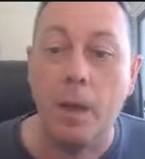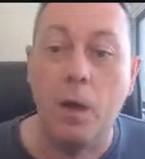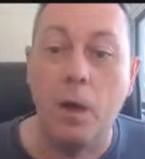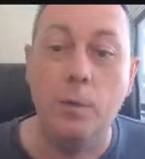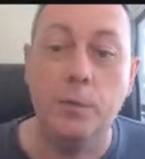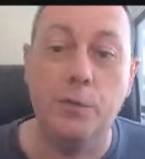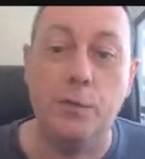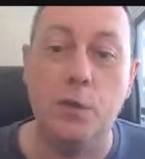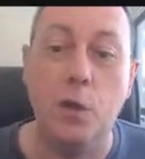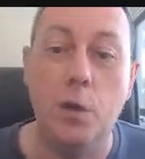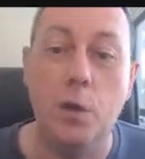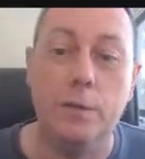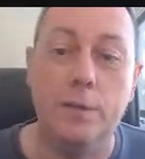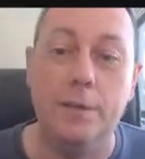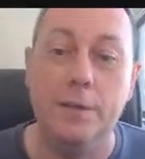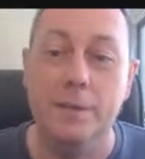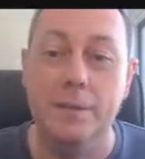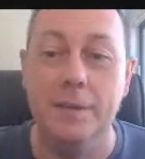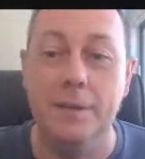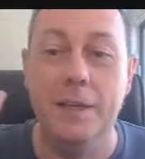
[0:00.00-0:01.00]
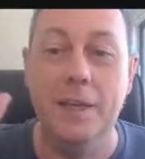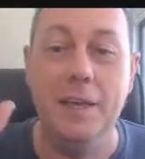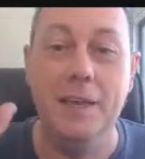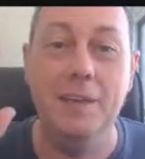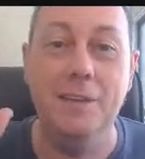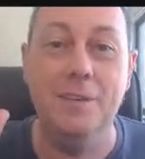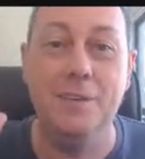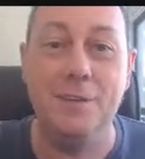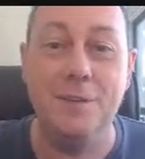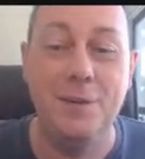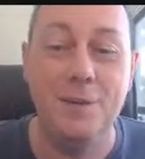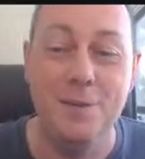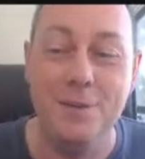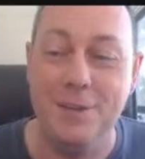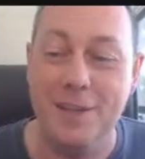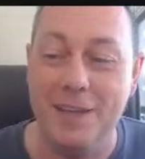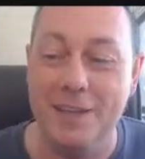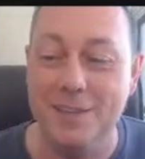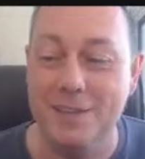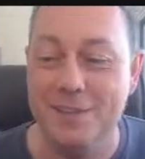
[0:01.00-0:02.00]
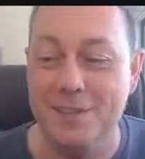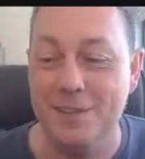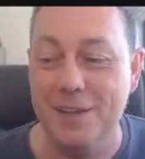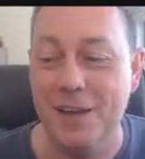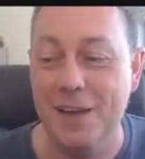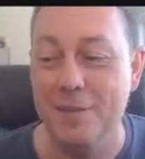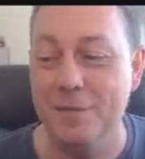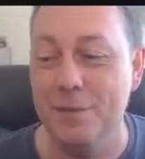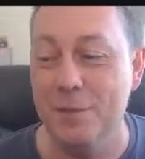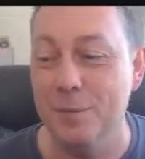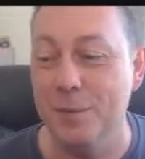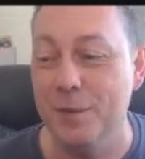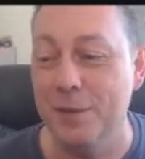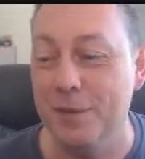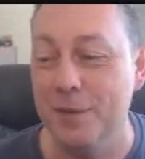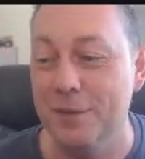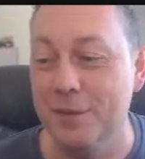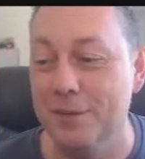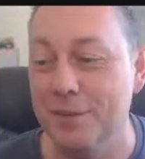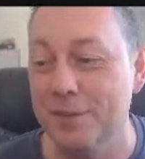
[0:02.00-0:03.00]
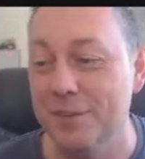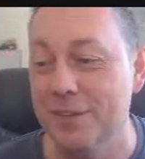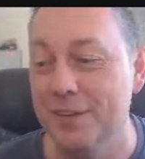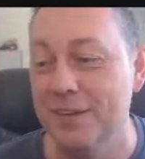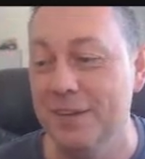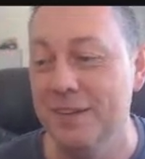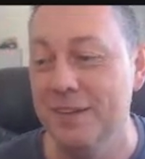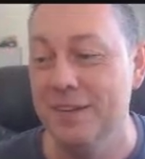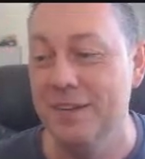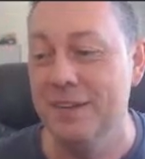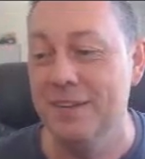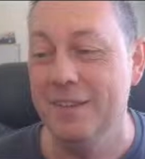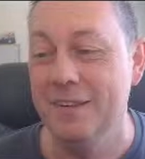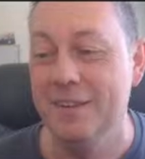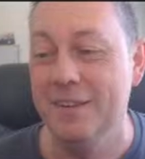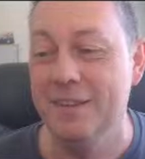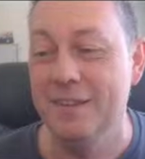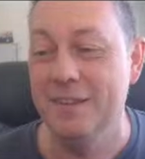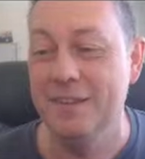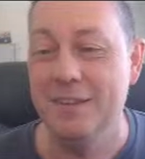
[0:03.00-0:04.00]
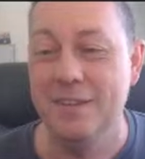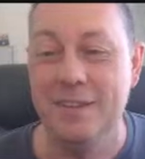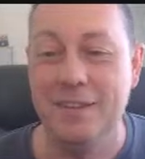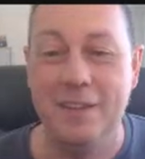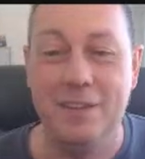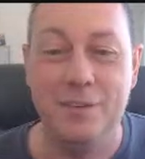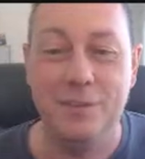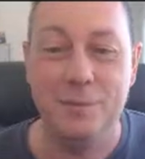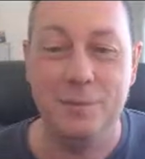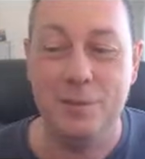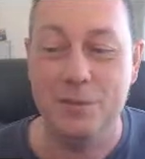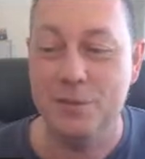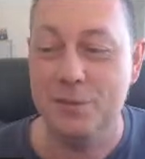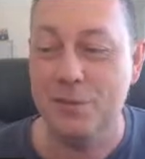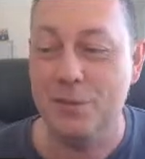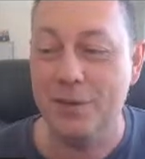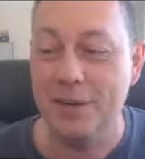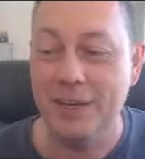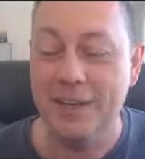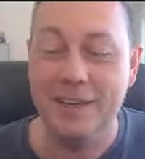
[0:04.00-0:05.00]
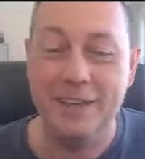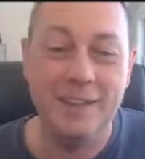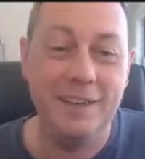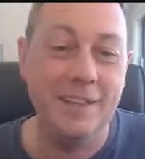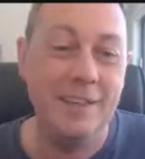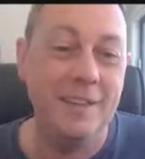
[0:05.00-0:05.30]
Oh, Scott. Hey, Scott. Nice to have you with us. Thanks so much, Scotty.